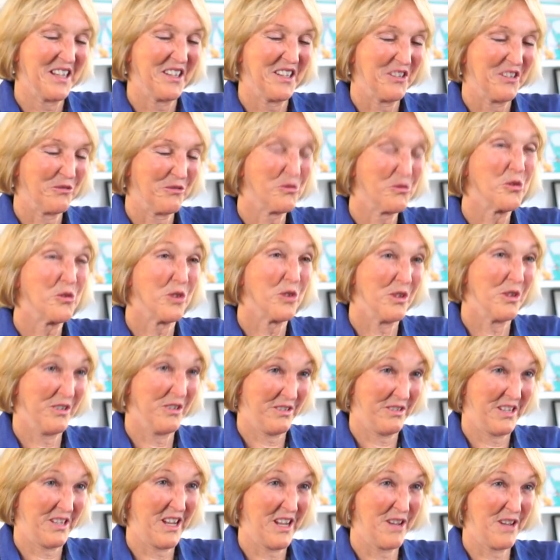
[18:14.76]

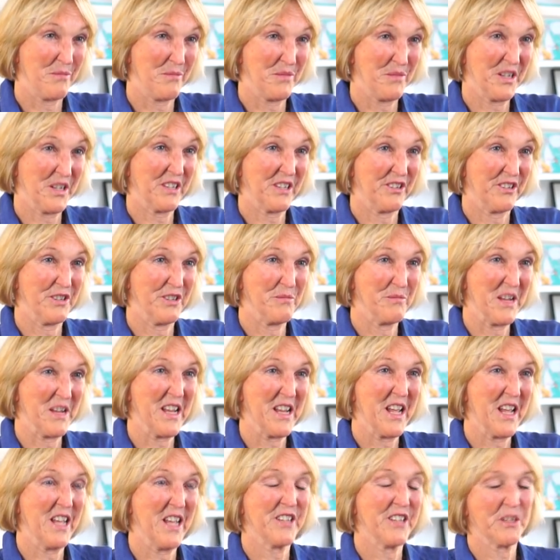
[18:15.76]
raw hamburger in my
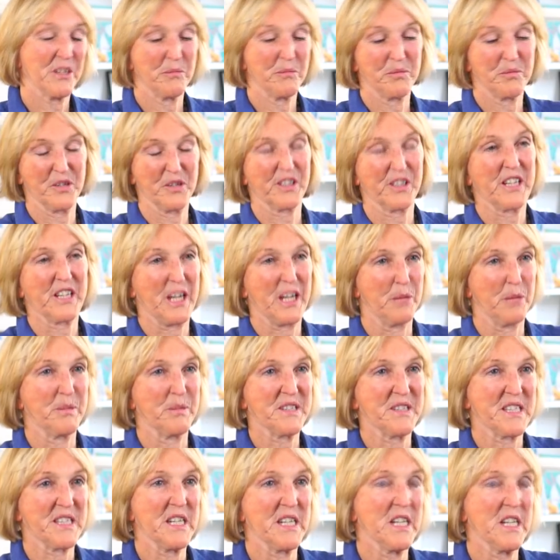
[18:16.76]
hand right. and put capers
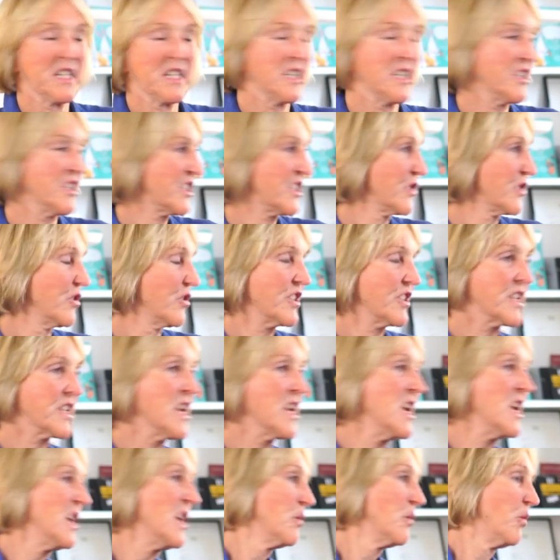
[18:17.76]
in it and yeah. sauce.
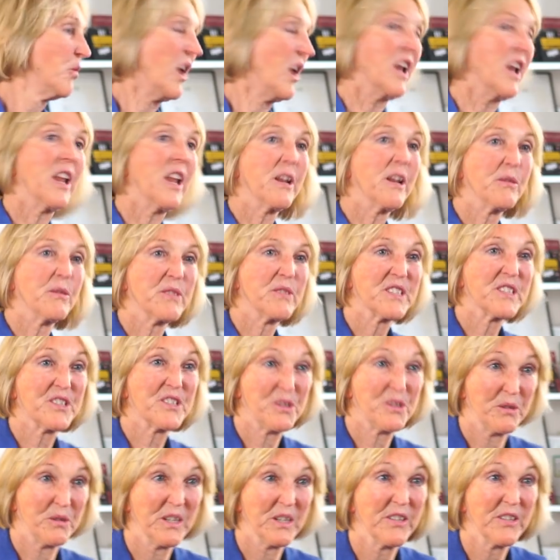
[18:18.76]
While I was
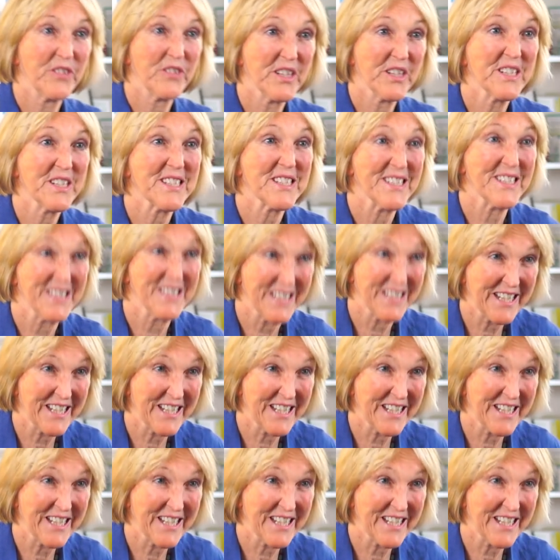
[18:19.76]
doing things in the